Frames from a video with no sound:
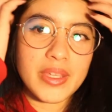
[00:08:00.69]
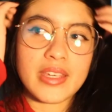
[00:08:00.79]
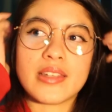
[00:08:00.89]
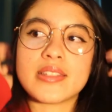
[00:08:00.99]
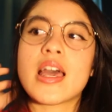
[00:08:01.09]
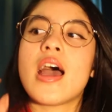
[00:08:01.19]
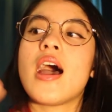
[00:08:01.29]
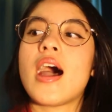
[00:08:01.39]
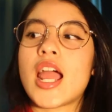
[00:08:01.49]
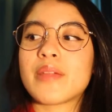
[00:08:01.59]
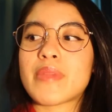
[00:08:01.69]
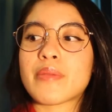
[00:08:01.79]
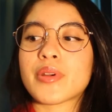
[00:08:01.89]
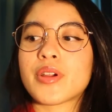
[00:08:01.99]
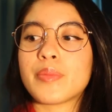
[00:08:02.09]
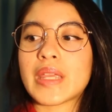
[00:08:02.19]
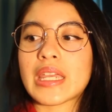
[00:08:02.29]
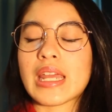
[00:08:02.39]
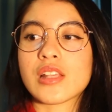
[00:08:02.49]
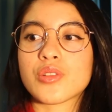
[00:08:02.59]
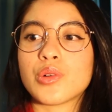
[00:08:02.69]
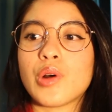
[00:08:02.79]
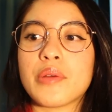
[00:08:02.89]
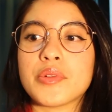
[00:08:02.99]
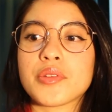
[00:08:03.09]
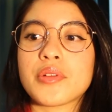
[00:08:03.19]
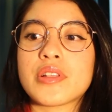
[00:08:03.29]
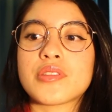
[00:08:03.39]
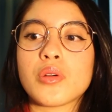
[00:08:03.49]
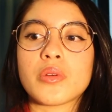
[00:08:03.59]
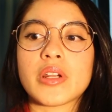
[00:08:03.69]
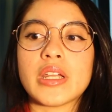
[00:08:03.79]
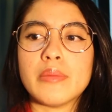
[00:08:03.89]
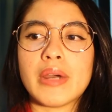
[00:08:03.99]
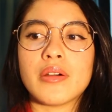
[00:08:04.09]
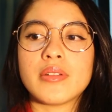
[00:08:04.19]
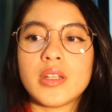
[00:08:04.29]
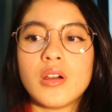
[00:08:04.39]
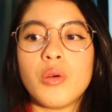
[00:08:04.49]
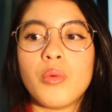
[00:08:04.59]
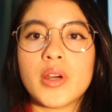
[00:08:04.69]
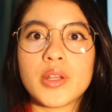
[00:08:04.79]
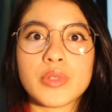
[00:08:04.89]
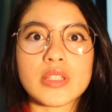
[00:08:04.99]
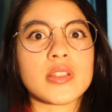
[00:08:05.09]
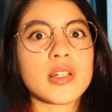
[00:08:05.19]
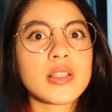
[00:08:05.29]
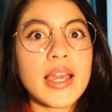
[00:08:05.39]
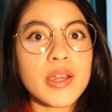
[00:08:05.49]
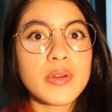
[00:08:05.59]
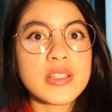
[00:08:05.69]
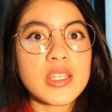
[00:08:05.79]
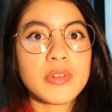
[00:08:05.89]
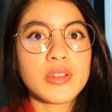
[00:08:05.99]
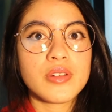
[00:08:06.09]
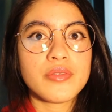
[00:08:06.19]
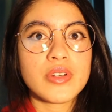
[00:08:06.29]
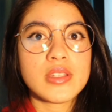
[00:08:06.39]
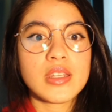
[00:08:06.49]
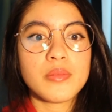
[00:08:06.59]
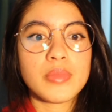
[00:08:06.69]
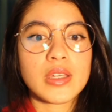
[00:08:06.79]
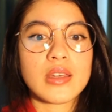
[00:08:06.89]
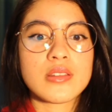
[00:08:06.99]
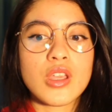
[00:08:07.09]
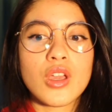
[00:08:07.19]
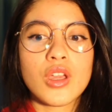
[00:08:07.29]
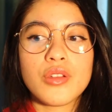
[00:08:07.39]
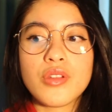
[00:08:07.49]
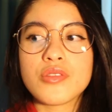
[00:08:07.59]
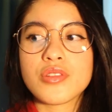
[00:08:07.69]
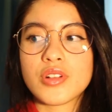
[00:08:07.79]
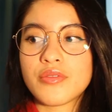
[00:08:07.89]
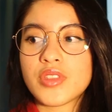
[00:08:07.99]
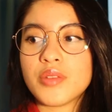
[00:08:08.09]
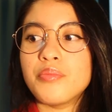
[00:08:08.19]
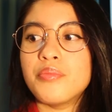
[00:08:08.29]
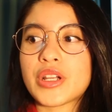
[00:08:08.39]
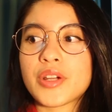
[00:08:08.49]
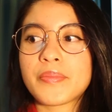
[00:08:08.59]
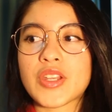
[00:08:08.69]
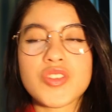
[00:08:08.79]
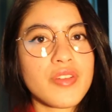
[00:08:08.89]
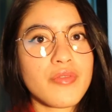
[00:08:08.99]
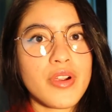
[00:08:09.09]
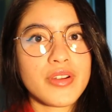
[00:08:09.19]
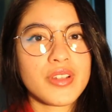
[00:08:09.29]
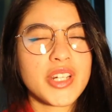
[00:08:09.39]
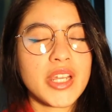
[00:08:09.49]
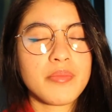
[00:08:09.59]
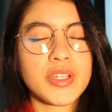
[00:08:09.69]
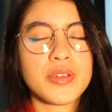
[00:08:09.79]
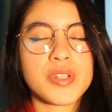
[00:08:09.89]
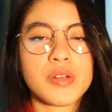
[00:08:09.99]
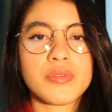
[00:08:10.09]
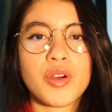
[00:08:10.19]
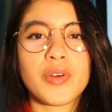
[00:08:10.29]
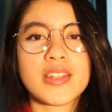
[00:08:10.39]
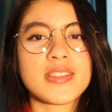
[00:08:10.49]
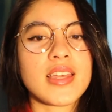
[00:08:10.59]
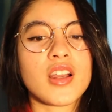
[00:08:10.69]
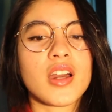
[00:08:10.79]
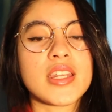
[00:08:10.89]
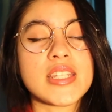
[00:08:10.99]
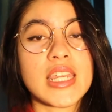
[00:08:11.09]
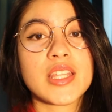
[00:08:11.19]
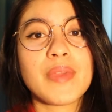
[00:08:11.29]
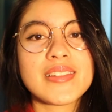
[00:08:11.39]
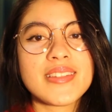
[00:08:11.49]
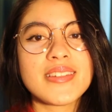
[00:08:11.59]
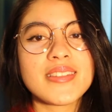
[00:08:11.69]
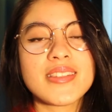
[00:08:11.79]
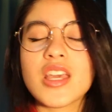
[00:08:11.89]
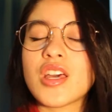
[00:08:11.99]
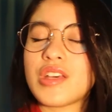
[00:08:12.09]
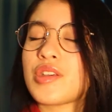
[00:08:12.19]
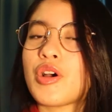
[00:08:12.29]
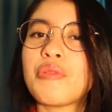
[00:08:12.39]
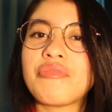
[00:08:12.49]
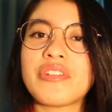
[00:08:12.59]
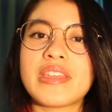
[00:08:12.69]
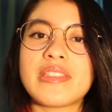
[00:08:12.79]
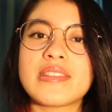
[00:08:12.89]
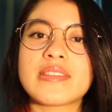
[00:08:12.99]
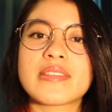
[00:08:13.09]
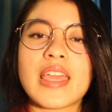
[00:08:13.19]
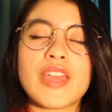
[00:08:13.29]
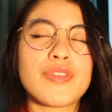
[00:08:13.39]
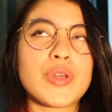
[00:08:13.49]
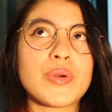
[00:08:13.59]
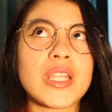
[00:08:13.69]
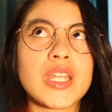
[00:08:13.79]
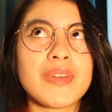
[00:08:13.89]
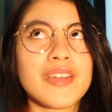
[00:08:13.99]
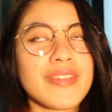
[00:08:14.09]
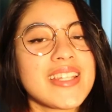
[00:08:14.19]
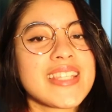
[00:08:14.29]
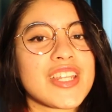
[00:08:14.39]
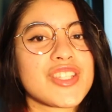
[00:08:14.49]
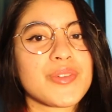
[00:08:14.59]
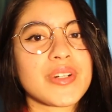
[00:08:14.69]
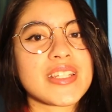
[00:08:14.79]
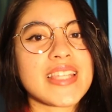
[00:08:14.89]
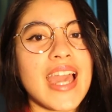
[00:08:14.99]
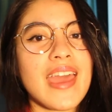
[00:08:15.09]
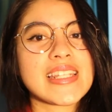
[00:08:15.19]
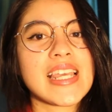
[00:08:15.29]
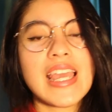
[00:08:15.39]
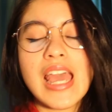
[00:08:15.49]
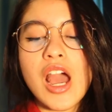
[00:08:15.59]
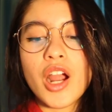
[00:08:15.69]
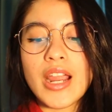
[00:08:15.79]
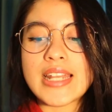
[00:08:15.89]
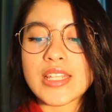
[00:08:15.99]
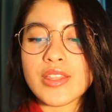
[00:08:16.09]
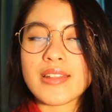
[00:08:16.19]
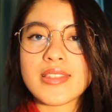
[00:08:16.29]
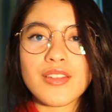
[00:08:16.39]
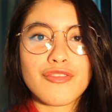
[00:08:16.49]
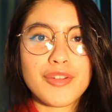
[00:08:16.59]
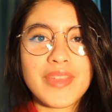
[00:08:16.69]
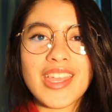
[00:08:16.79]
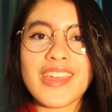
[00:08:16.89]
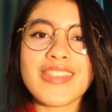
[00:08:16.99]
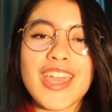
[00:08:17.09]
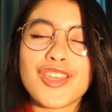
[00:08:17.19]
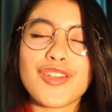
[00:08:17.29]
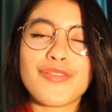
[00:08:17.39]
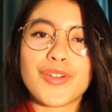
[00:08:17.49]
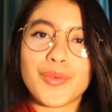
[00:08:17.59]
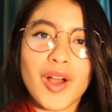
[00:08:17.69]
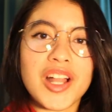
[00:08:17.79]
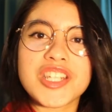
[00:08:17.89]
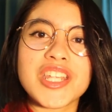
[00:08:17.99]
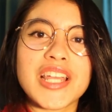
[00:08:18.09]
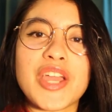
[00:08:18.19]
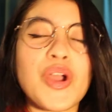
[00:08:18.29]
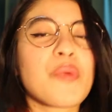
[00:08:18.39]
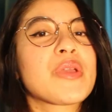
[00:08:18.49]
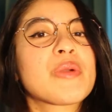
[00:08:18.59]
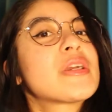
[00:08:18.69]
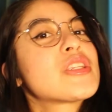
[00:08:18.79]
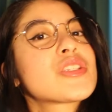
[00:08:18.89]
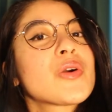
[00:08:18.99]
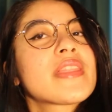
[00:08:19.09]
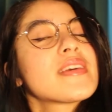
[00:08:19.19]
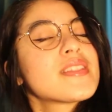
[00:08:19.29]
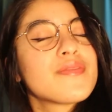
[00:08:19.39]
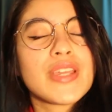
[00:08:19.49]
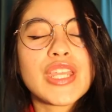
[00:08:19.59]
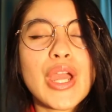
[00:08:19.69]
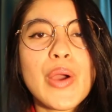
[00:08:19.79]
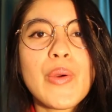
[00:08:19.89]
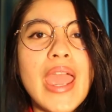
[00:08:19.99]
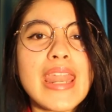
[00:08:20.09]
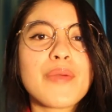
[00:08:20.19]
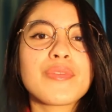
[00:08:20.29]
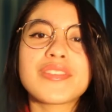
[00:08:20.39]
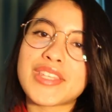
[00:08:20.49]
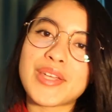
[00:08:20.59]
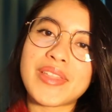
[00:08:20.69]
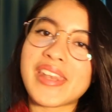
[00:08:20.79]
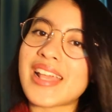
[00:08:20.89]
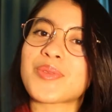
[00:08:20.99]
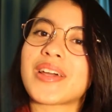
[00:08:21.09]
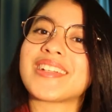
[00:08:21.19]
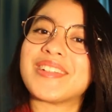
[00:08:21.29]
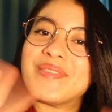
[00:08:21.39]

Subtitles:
because I remember being in high school, I was always so worried about what it would look like once I'm in university, because you know sort of the bigger picture of what you're learning, but you don't know what it's like on a daily basis. So hopefully this gave you a little bit of an insight towards that. Alright, that's it for me. Thank you for watching. I hope you enjoyed this video, and I will see you in the next one.